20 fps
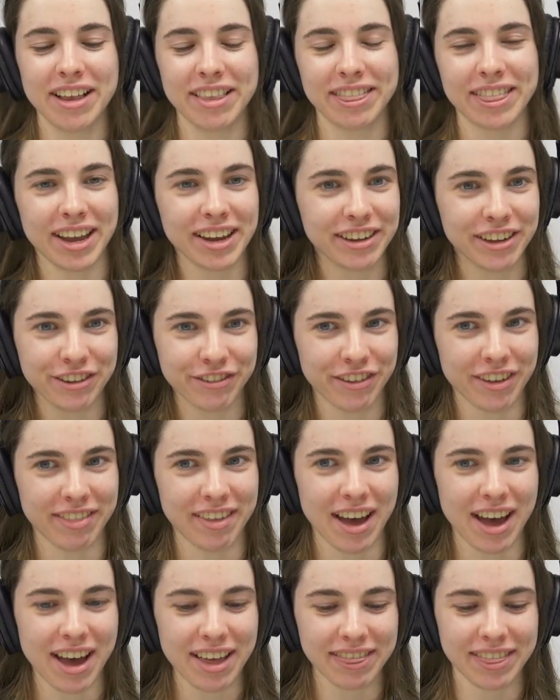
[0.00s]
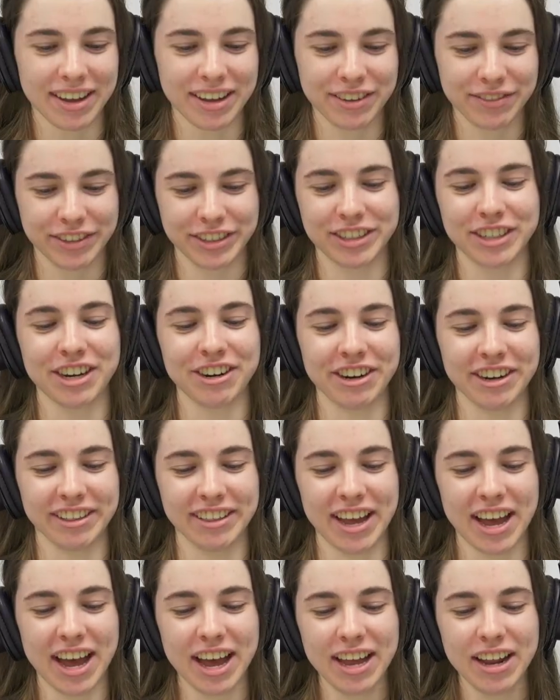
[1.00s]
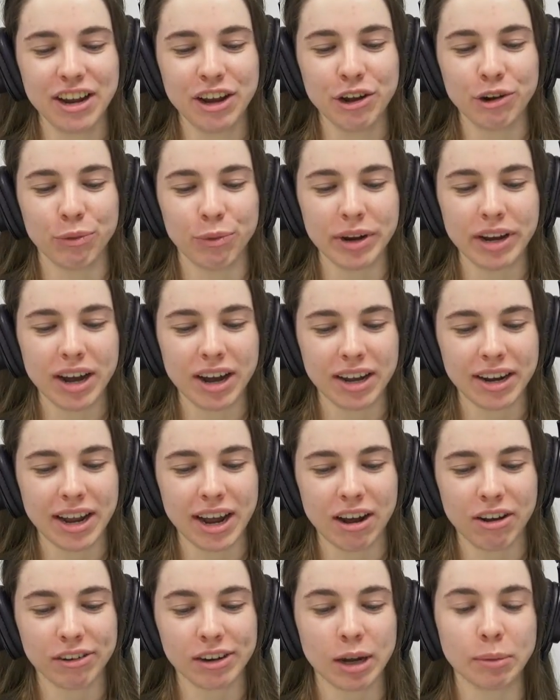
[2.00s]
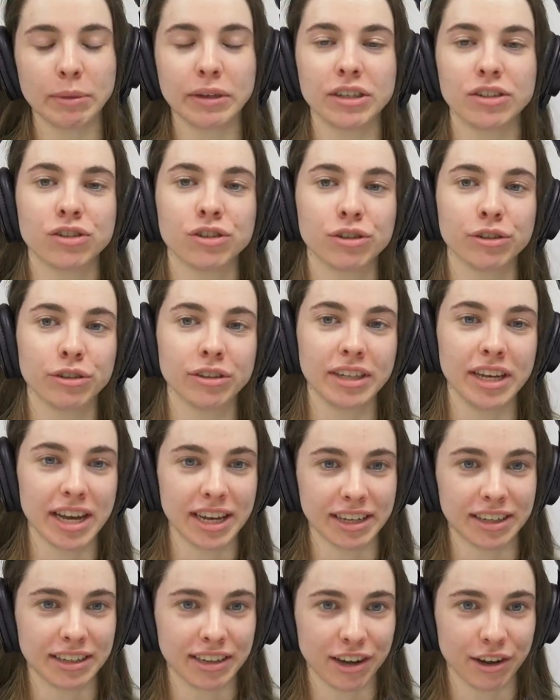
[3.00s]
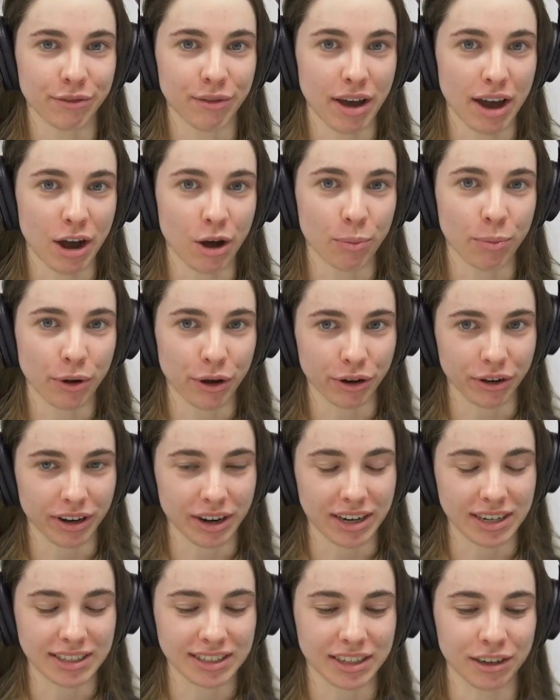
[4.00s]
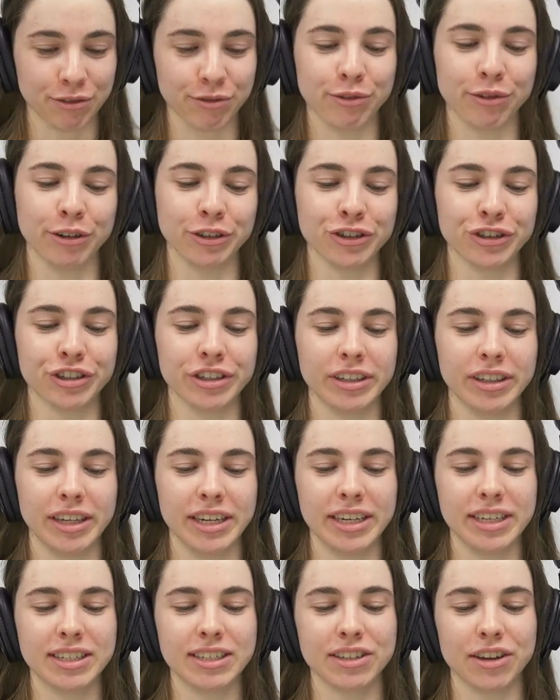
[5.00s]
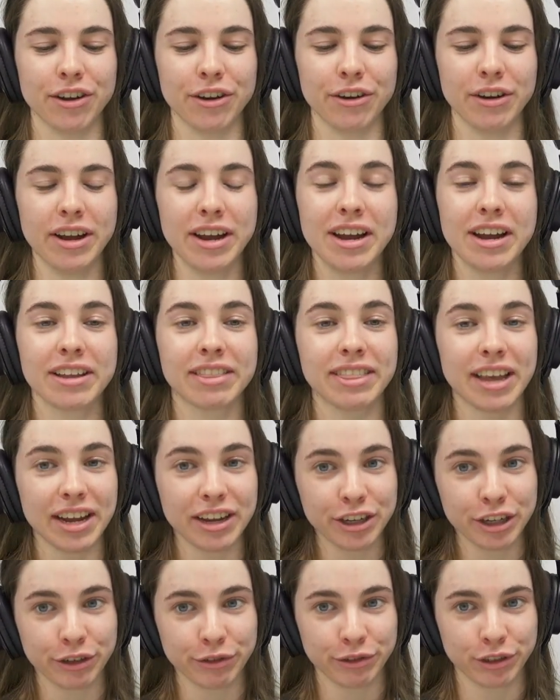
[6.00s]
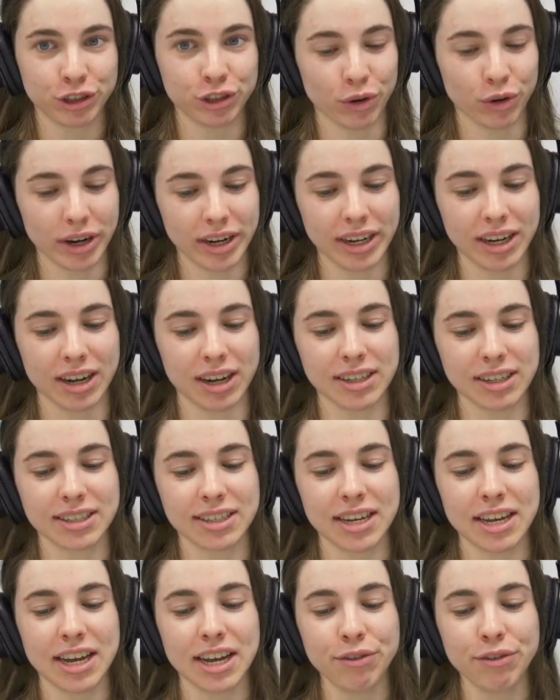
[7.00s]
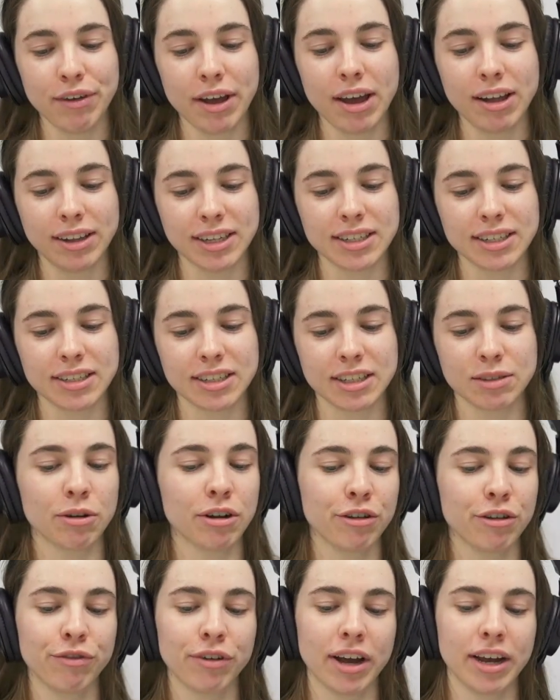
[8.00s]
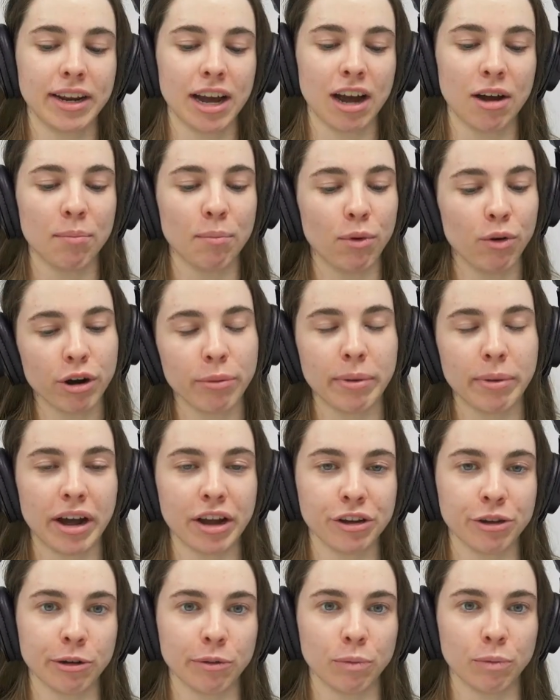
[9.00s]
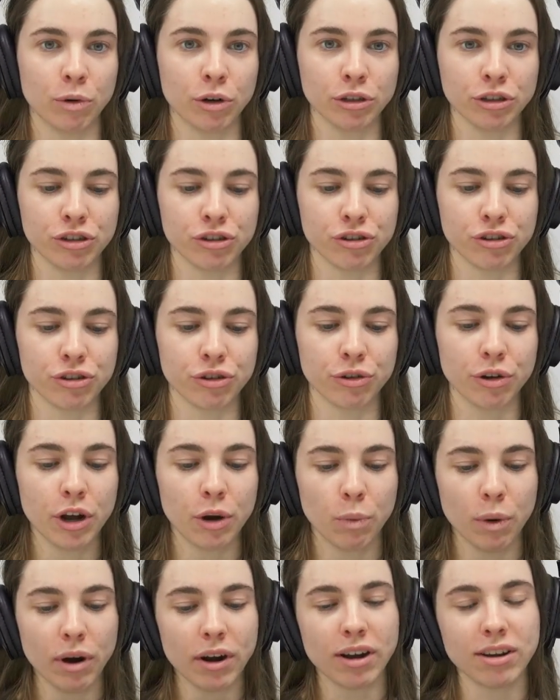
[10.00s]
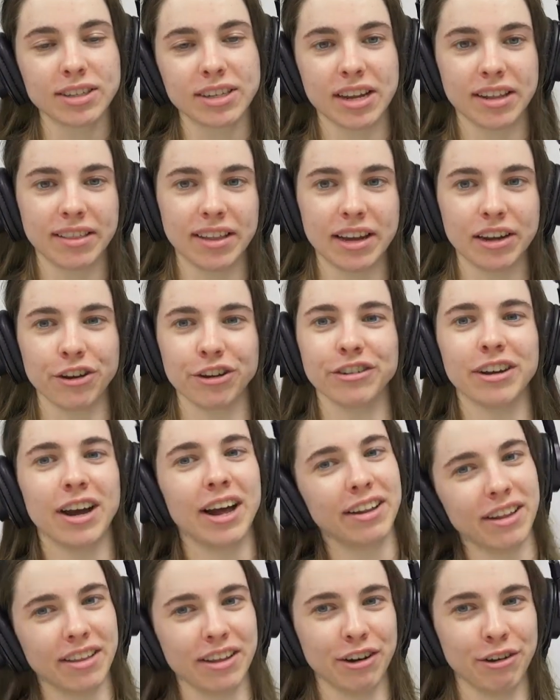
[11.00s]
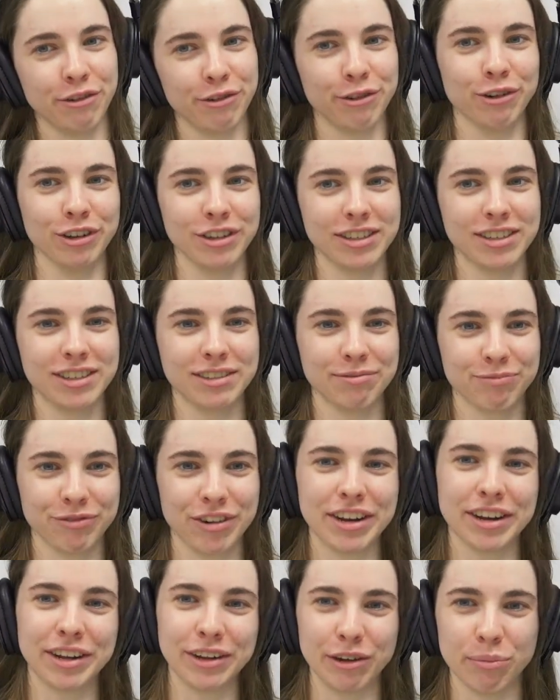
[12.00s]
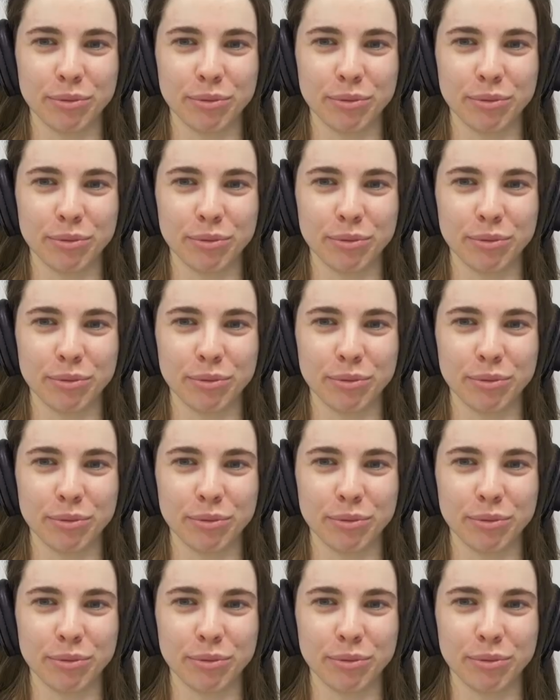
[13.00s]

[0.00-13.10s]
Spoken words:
thank you for that. Thank you for sharing that. We are now coming to the end of our podcast, unfortunately. So thank you for joining us. If our listeners want to find out more about you and what you do, where else can they go? Other than, of course, reading your